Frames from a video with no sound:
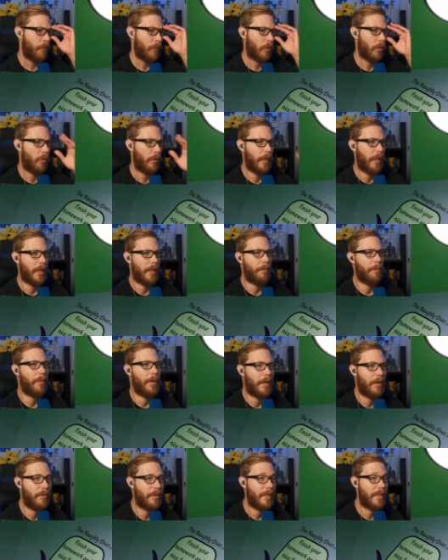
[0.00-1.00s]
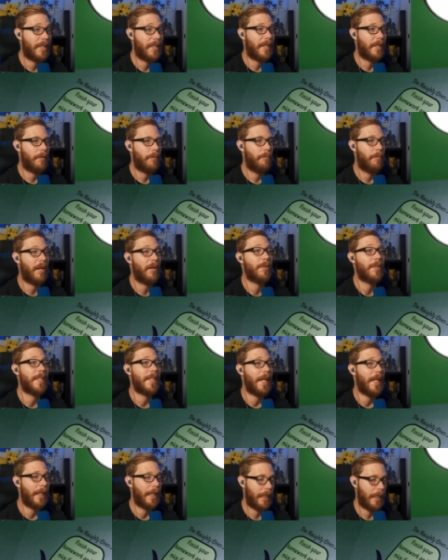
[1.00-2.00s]
Queen Bounce,
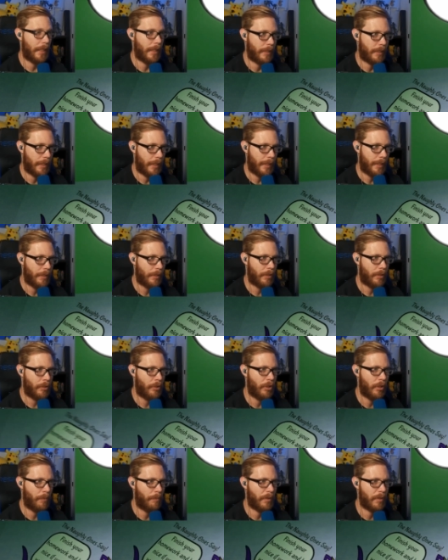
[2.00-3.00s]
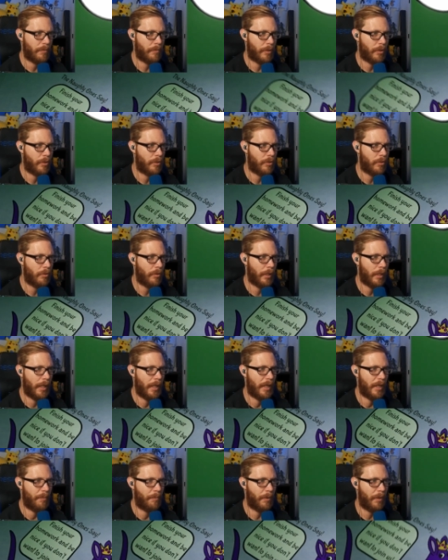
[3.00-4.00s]
Bouncelia says, jump as much as you
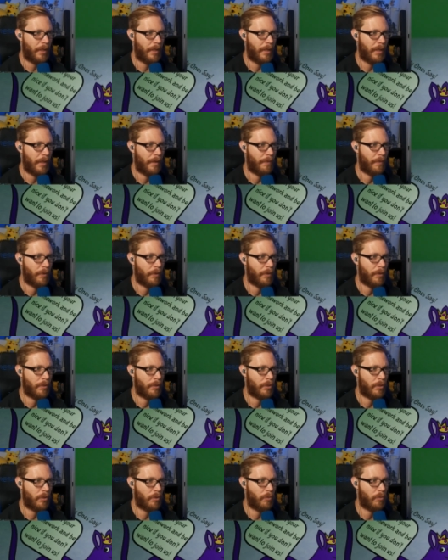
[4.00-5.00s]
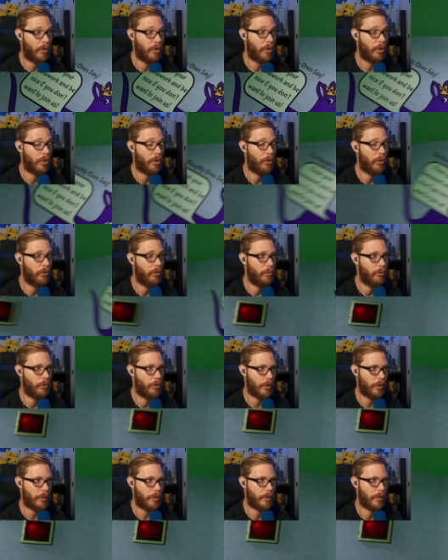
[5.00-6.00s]
like, but never to
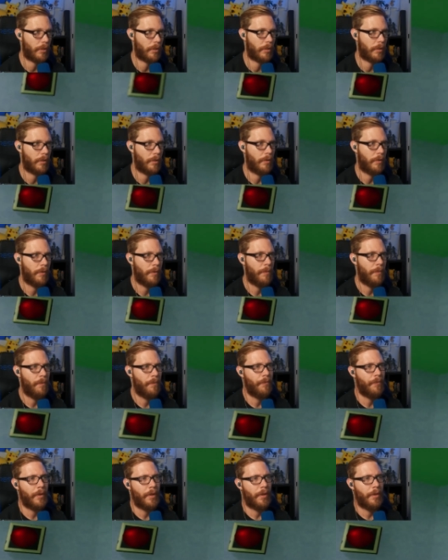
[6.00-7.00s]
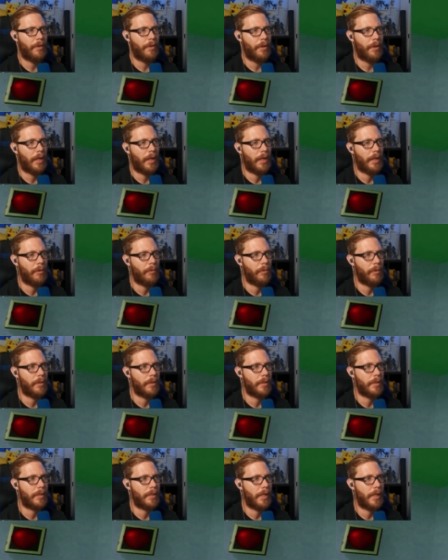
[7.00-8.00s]
conclusions. The naughty
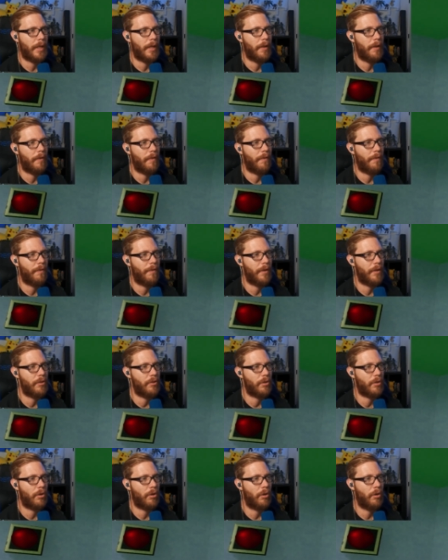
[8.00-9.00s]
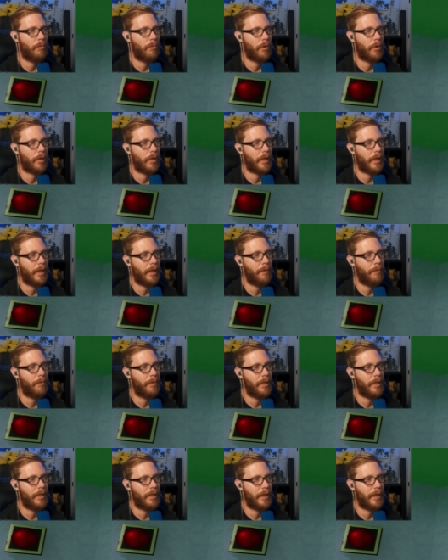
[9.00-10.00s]
ones say, finish your homework and
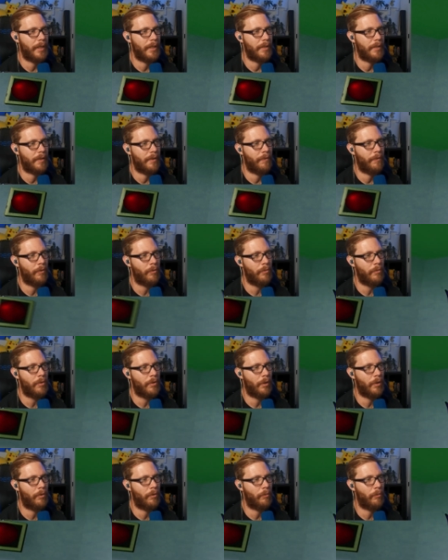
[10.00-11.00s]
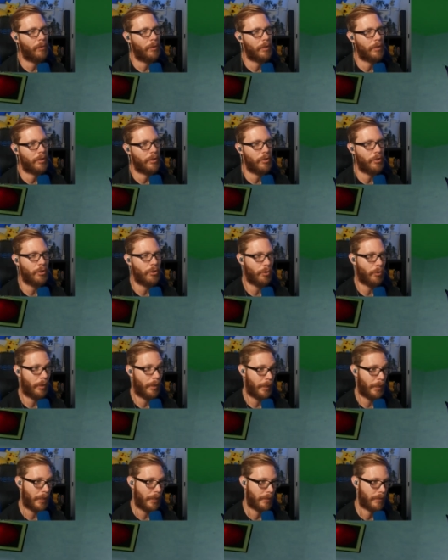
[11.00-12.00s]
be nice if you don't want to
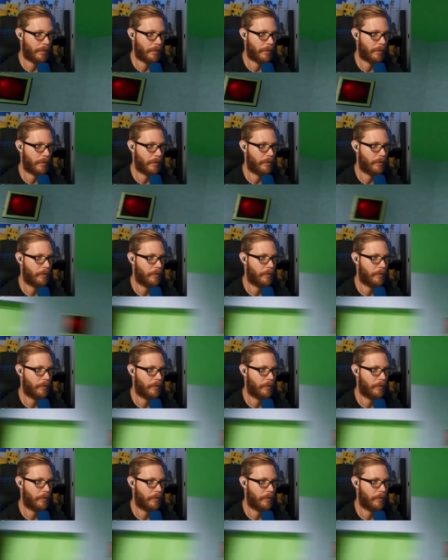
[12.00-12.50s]
join us.